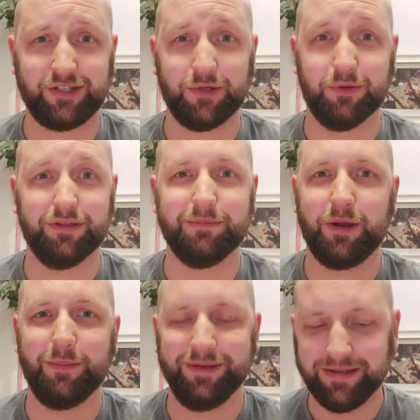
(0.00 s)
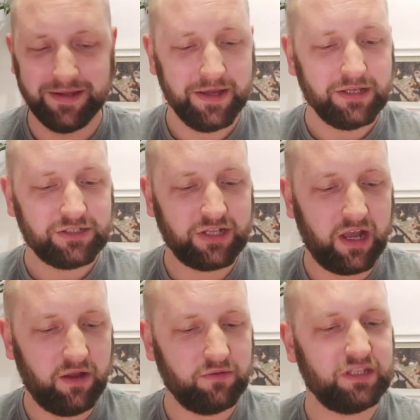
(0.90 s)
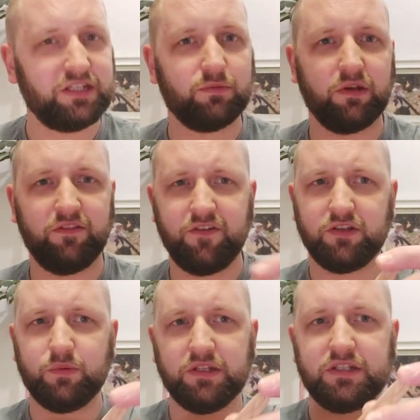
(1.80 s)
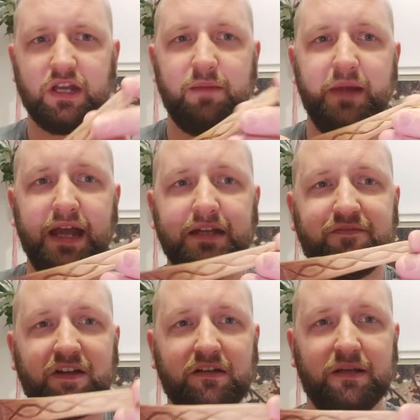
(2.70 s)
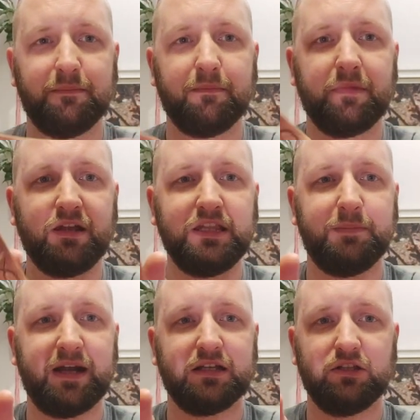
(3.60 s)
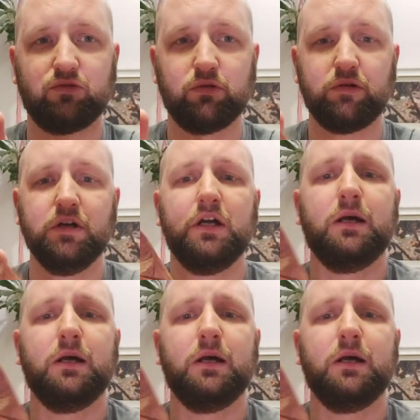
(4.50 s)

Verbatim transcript: two at the moment. So this is one of the first ones I made. Found it in the back of the drawer.